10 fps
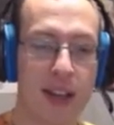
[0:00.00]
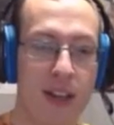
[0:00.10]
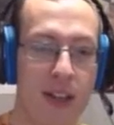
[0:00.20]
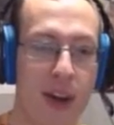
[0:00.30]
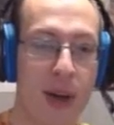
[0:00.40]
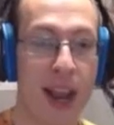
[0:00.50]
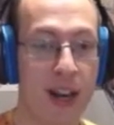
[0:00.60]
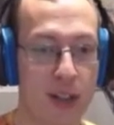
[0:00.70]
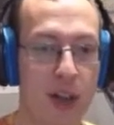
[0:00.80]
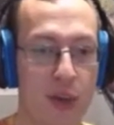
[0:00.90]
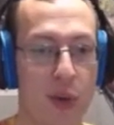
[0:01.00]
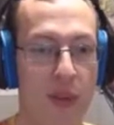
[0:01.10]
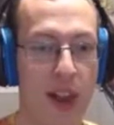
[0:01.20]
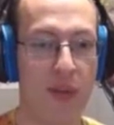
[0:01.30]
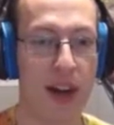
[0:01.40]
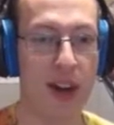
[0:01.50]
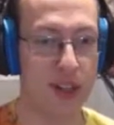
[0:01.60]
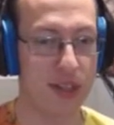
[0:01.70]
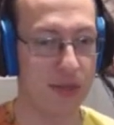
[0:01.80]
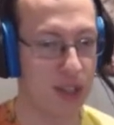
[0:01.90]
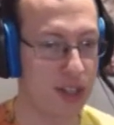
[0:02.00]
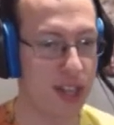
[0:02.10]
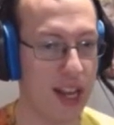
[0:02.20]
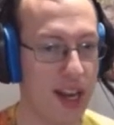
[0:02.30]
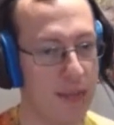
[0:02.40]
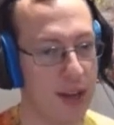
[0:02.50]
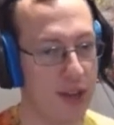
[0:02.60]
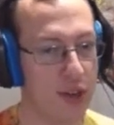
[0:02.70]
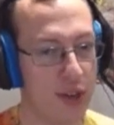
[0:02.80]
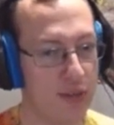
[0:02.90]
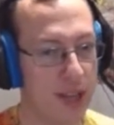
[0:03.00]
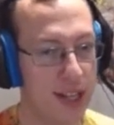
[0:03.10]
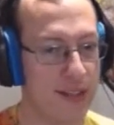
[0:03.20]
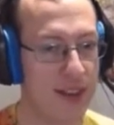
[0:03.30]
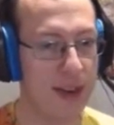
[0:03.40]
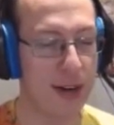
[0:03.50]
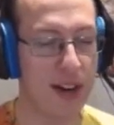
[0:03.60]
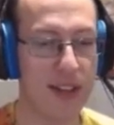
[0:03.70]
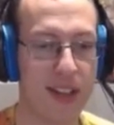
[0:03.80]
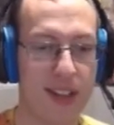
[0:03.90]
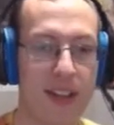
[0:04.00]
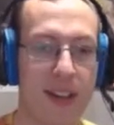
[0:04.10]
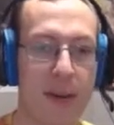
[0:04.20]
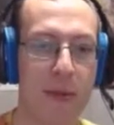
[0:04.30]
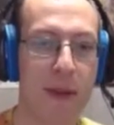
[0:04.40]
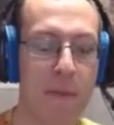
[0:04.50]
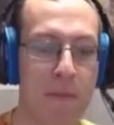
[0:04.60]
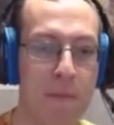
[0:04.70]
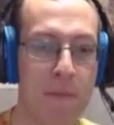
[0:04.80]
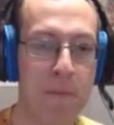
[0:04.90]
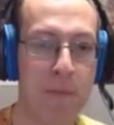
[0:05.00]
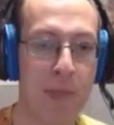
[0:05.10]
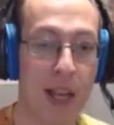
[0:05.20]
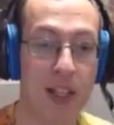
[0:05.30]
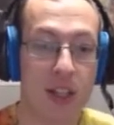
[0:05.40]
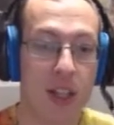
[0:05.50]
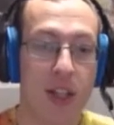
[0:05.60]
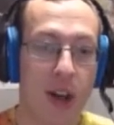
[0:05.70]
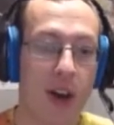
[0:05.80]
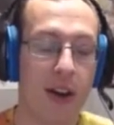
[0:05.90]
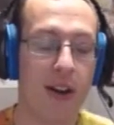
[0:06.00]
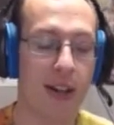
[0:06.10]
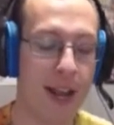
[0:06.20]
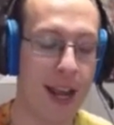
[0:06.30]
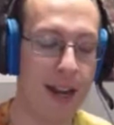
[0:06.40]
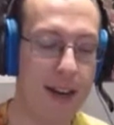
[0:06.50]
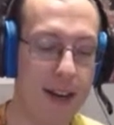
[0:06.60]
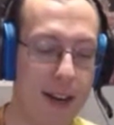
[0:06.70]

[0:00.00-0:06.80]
So, and it's also a vampire, just to say, and I'm not sure if you guys have vampire things out there, but it's a good card, and